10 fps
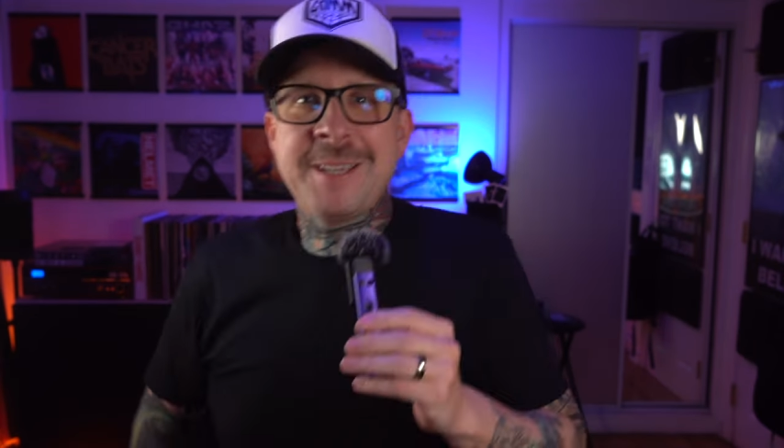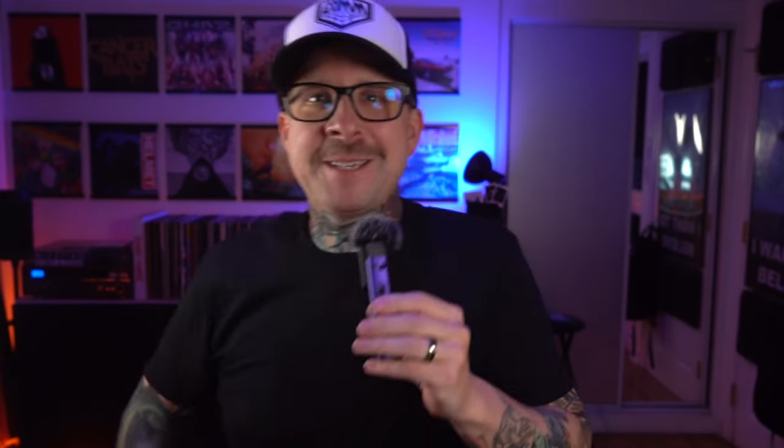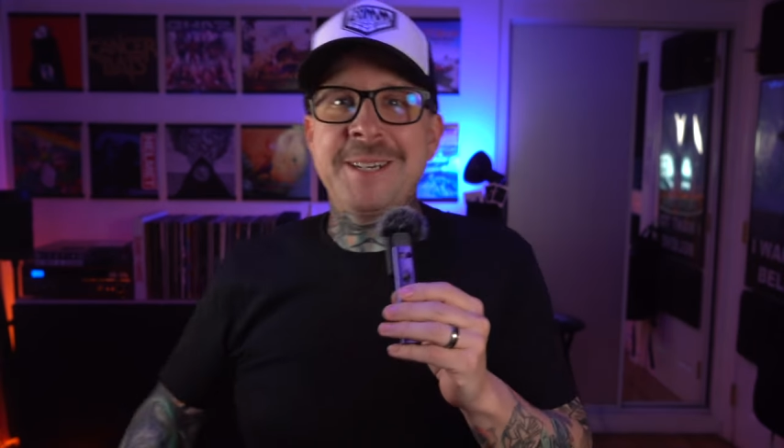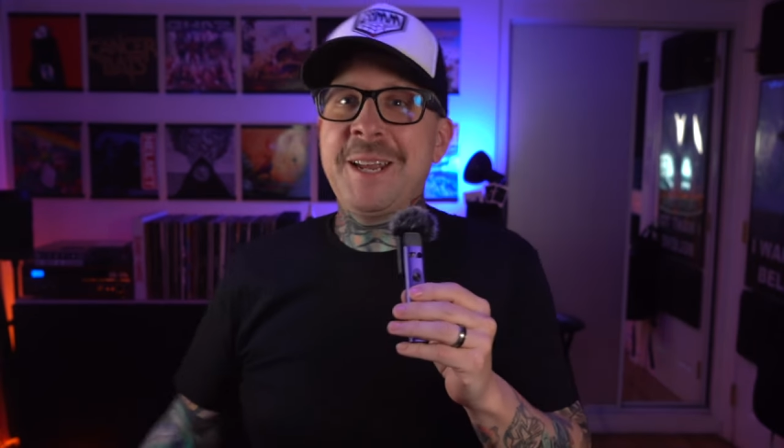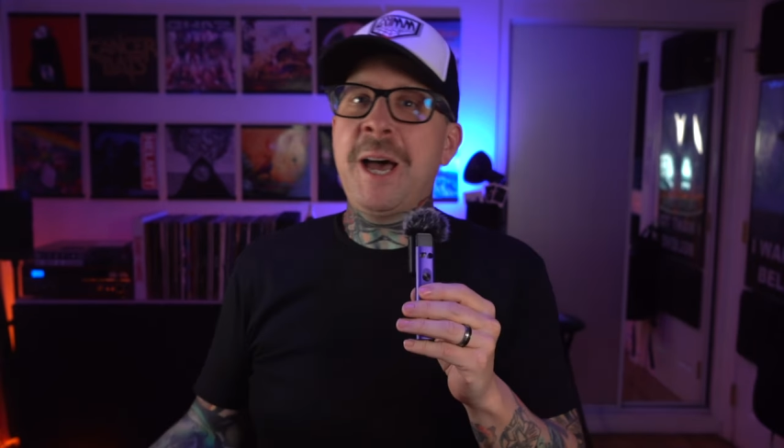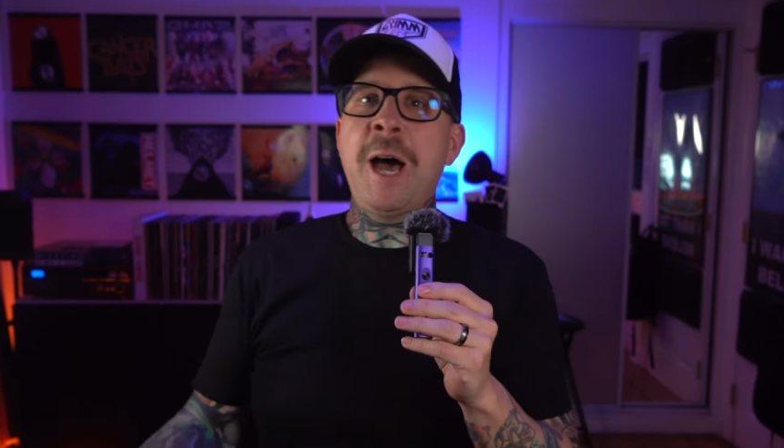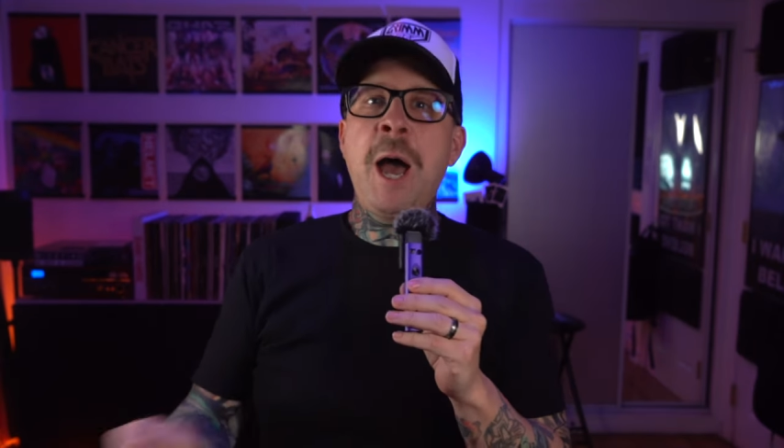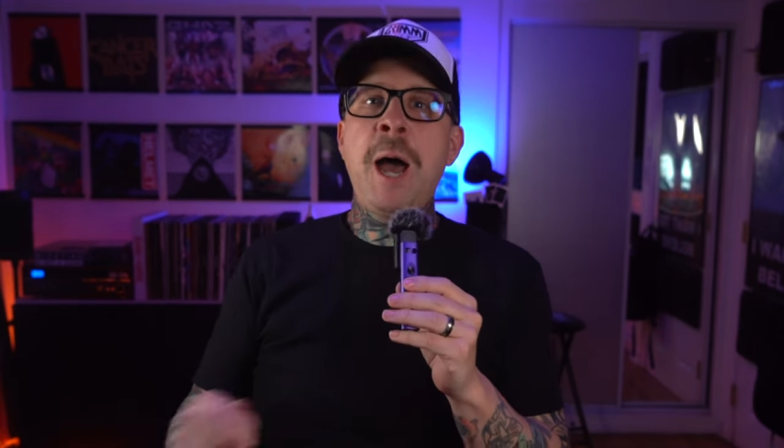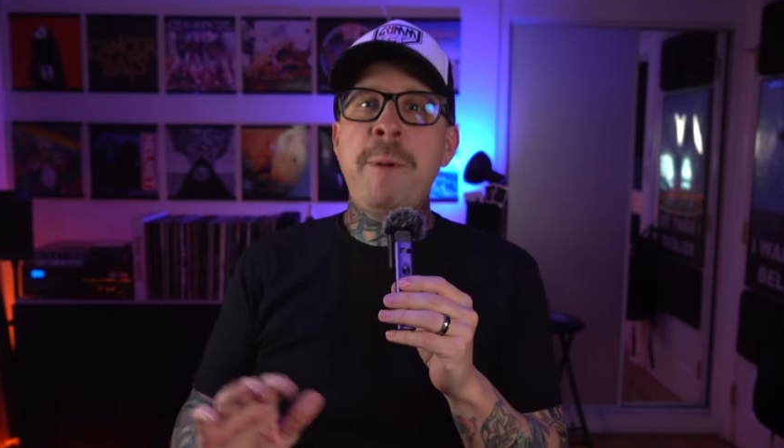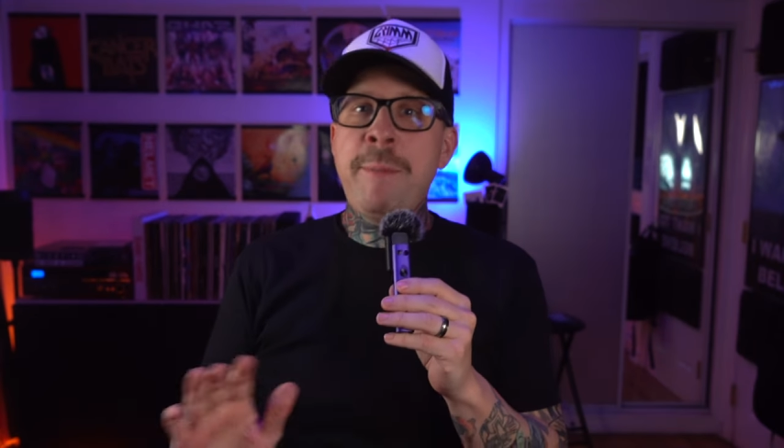Listen,
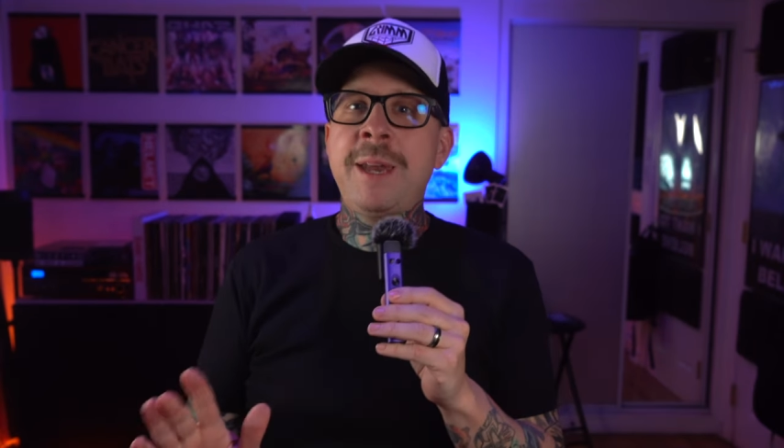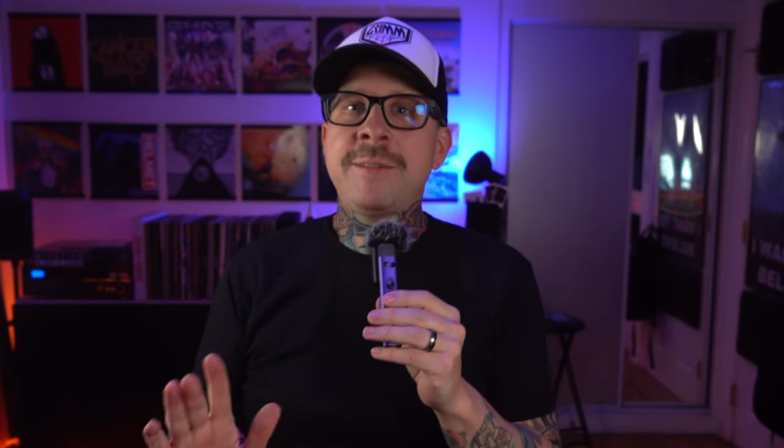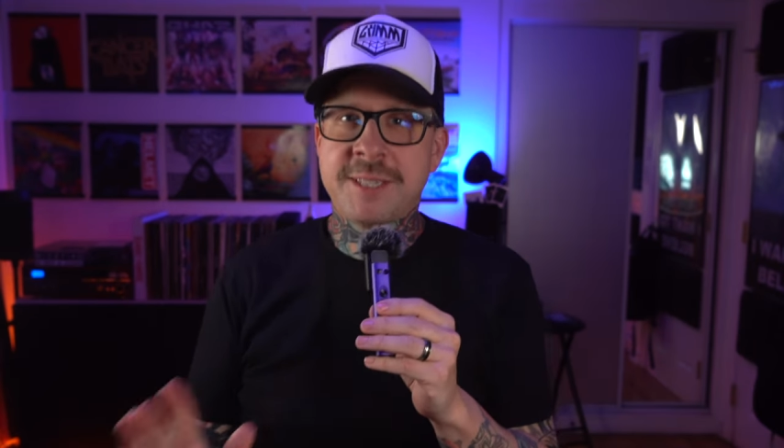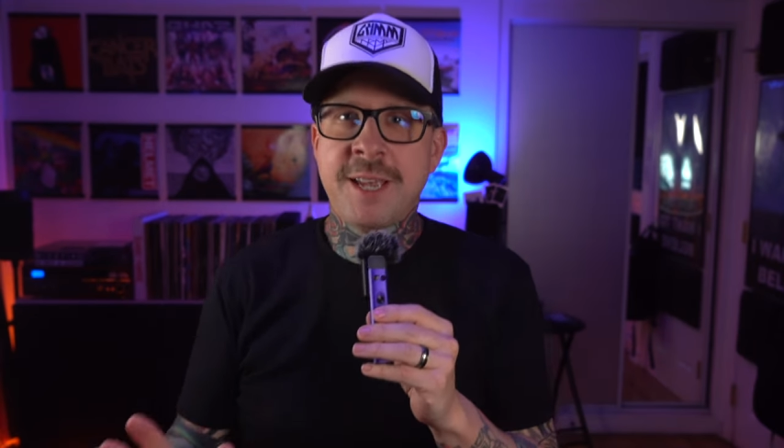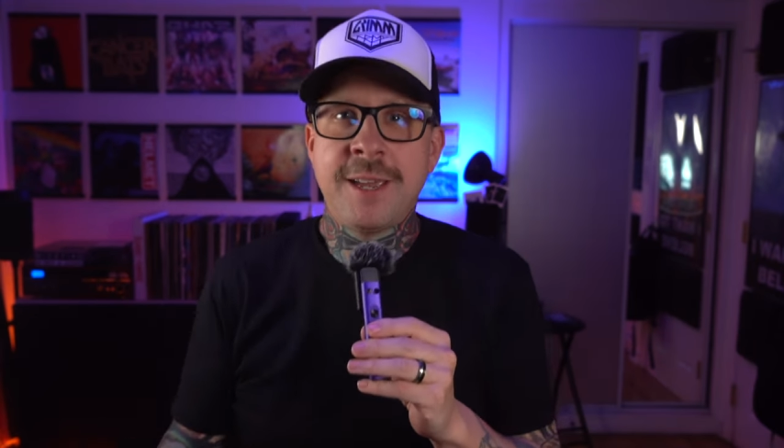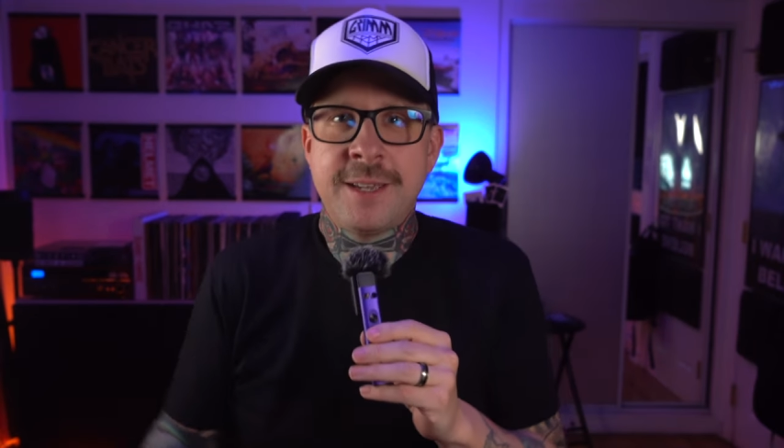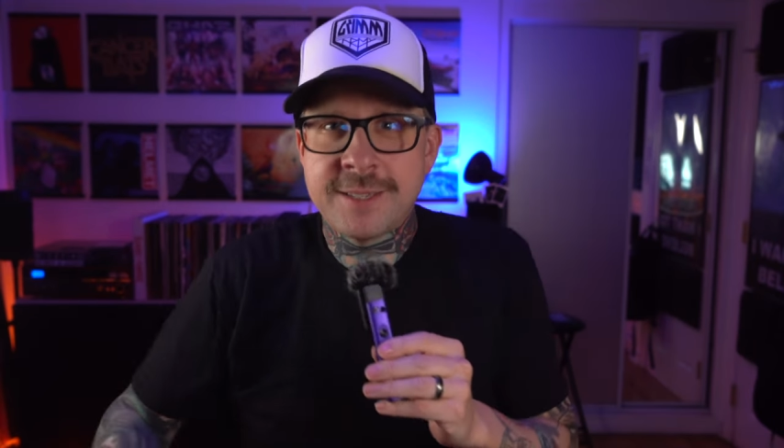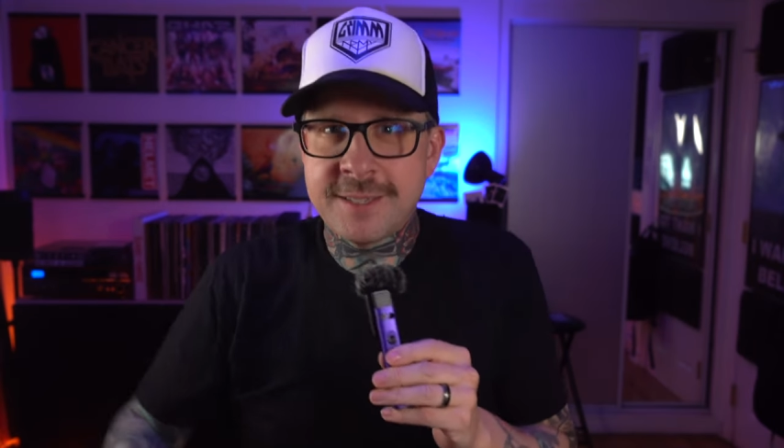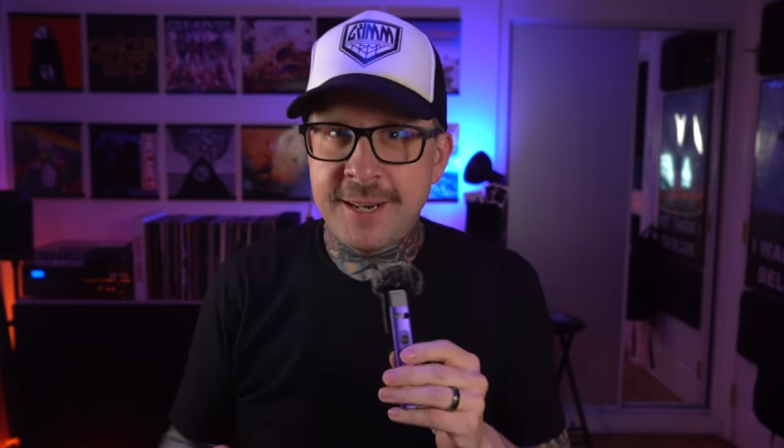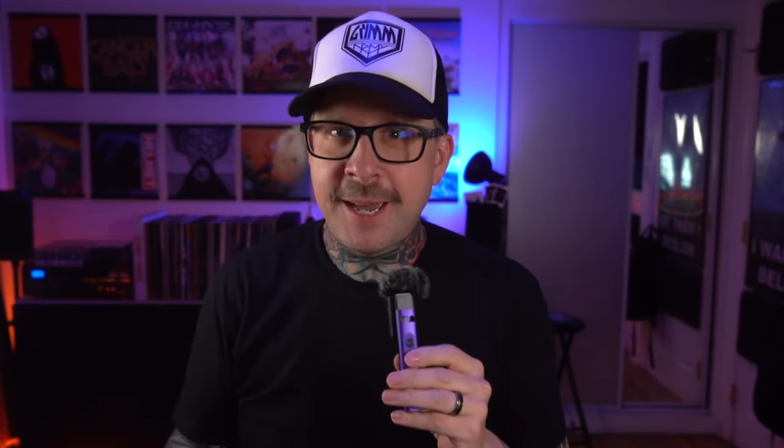I- am a man of
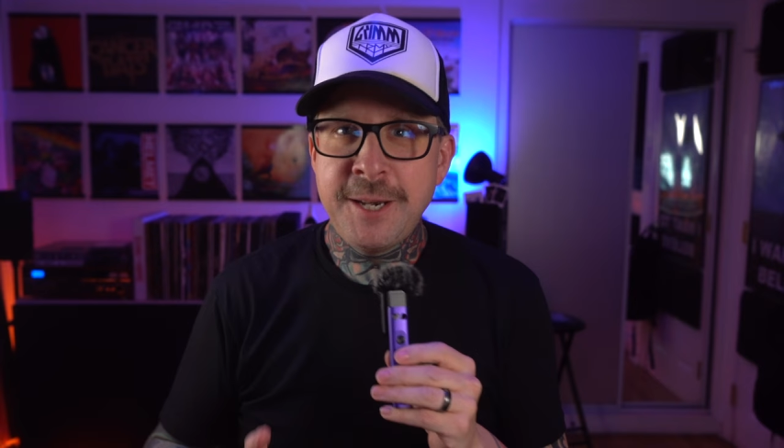science and I